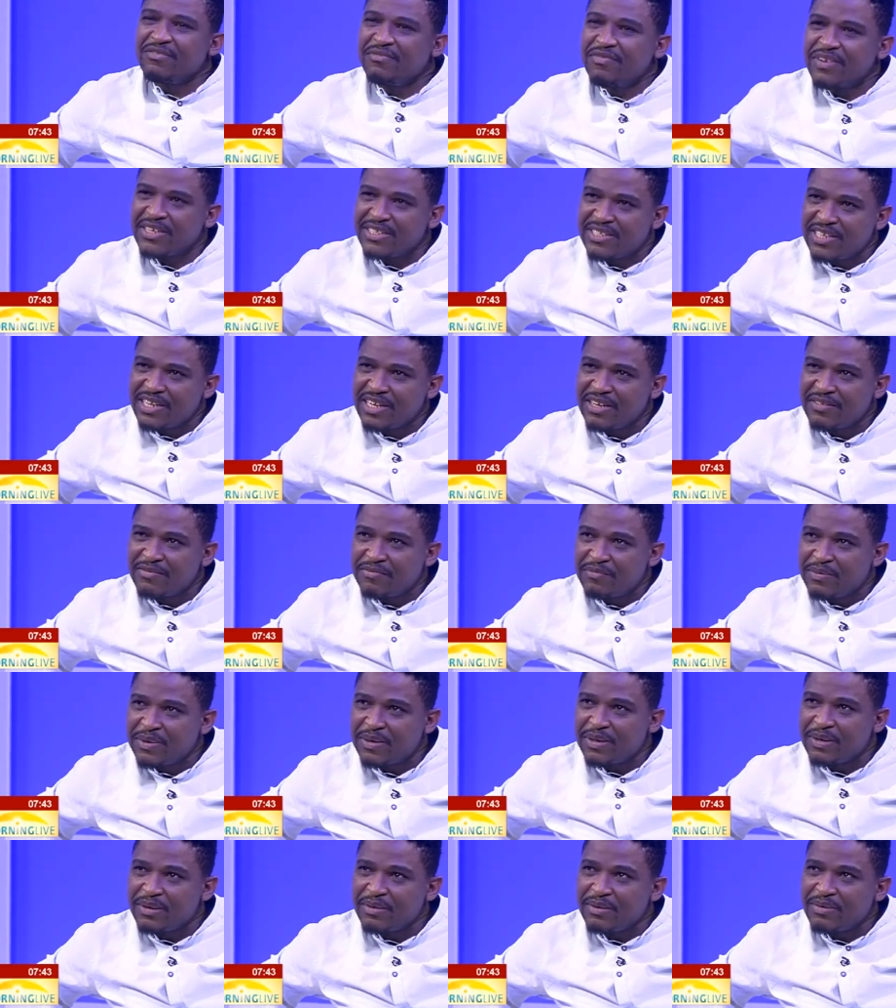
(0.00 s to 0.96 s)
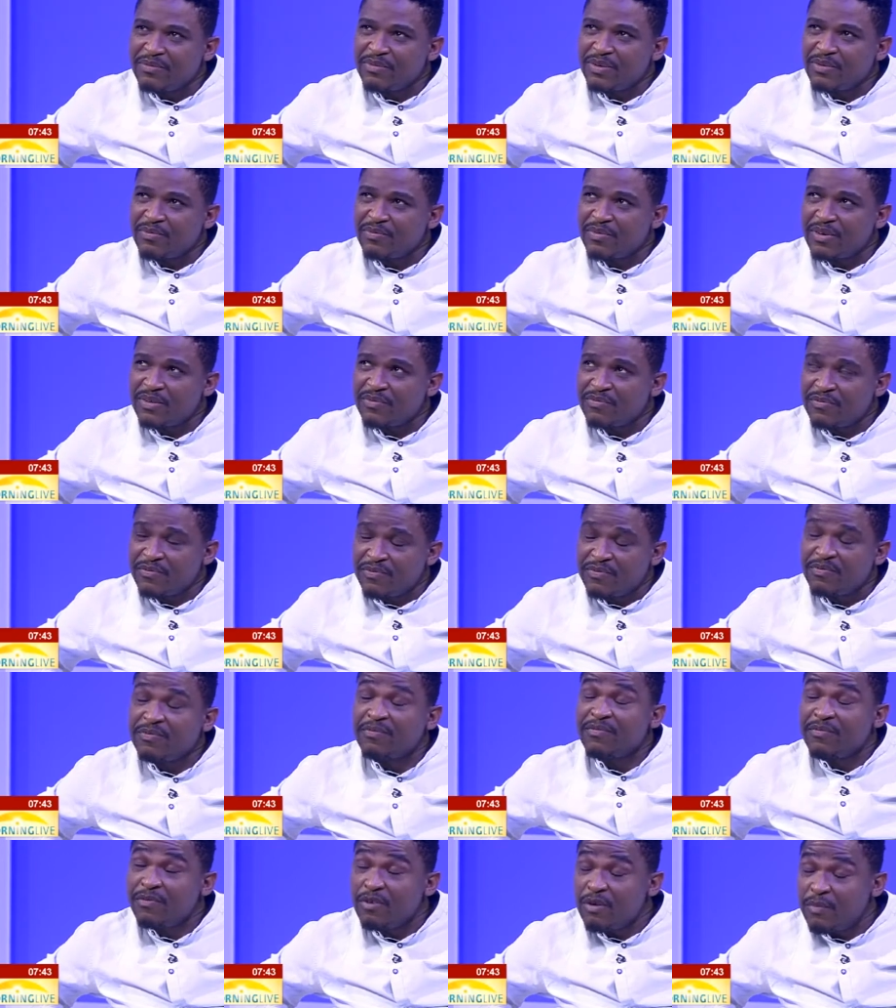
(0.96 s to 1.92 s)
I think firstly and uh,
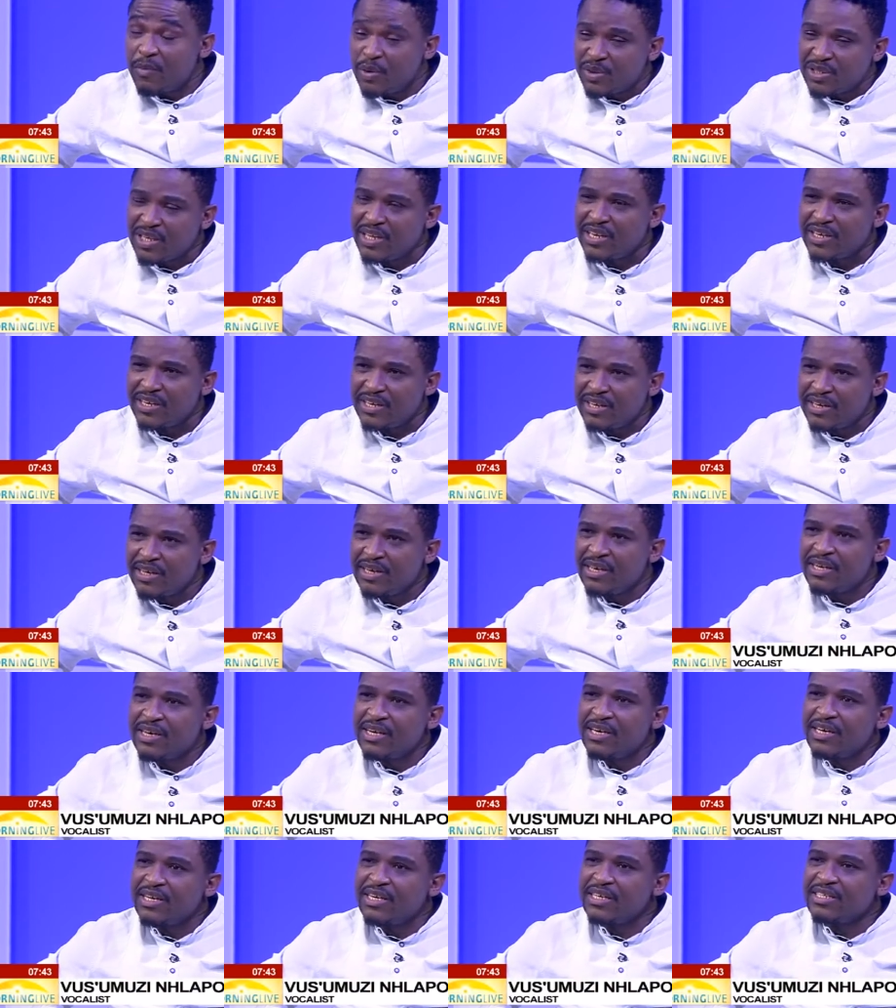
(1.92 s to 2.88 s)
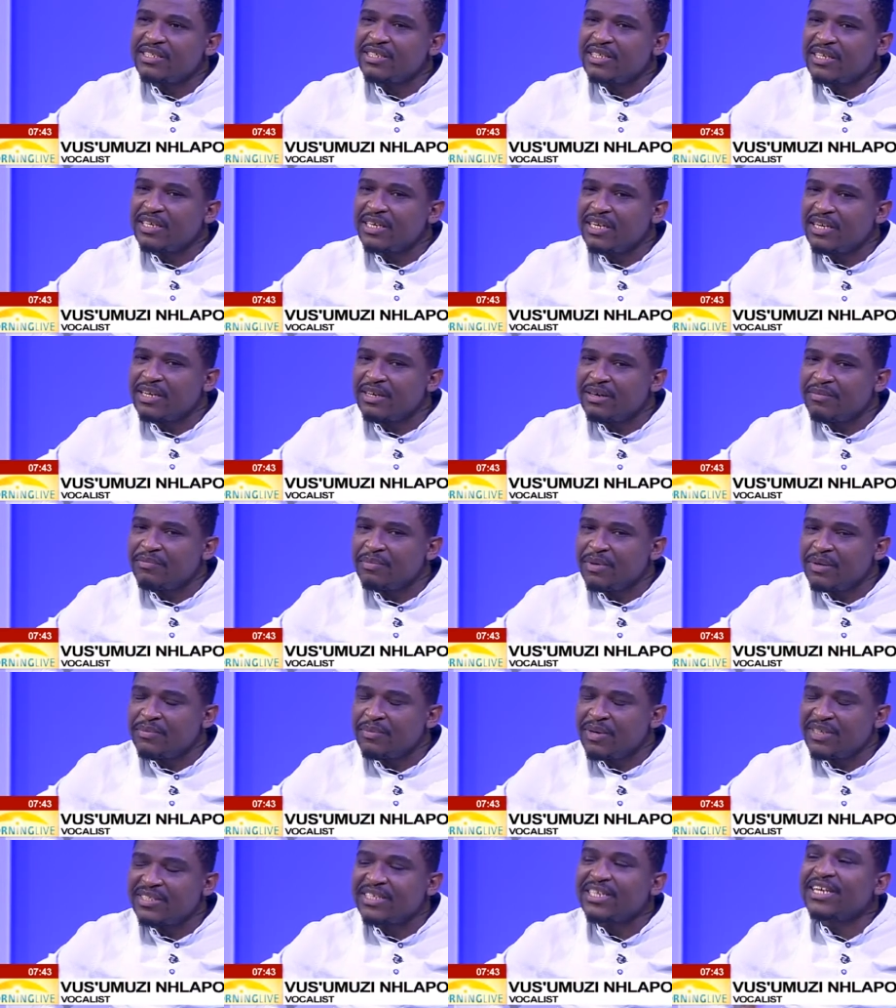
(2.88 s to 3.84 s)
foremostly, as a,
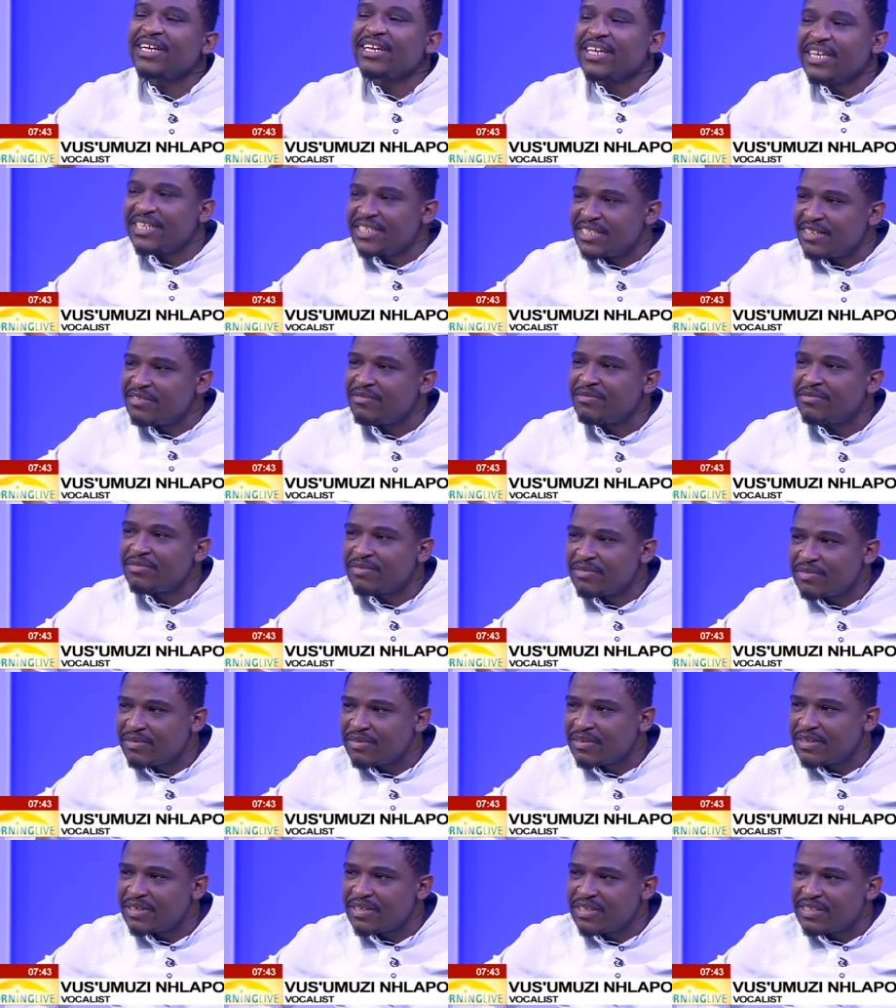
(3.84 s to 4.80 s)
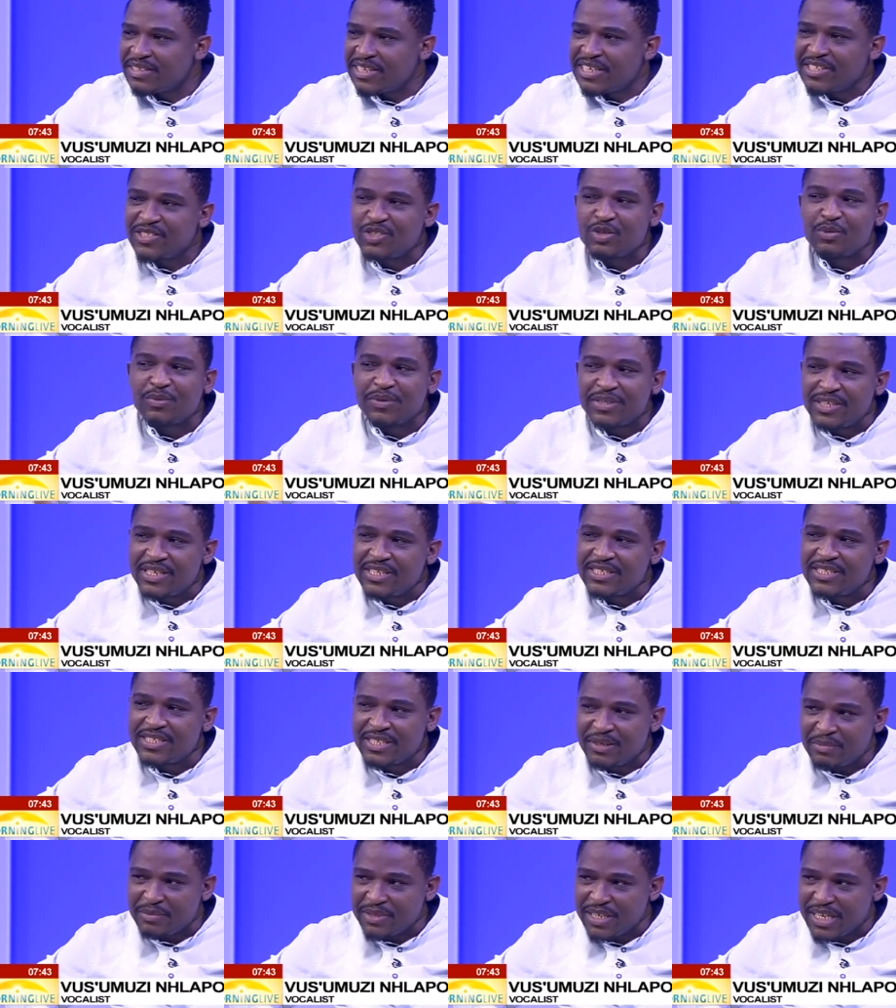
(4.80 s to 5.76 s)
as a creative, it tends to be
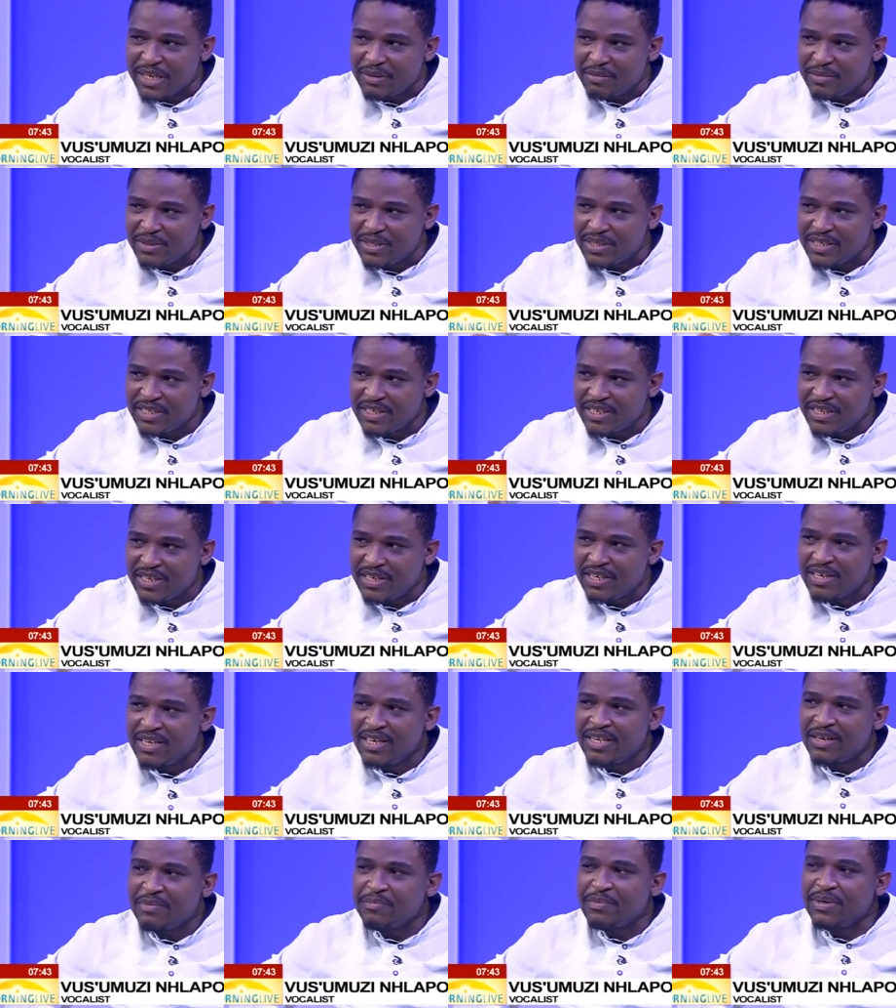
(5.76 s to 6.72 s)
easy sometimes. Hmm.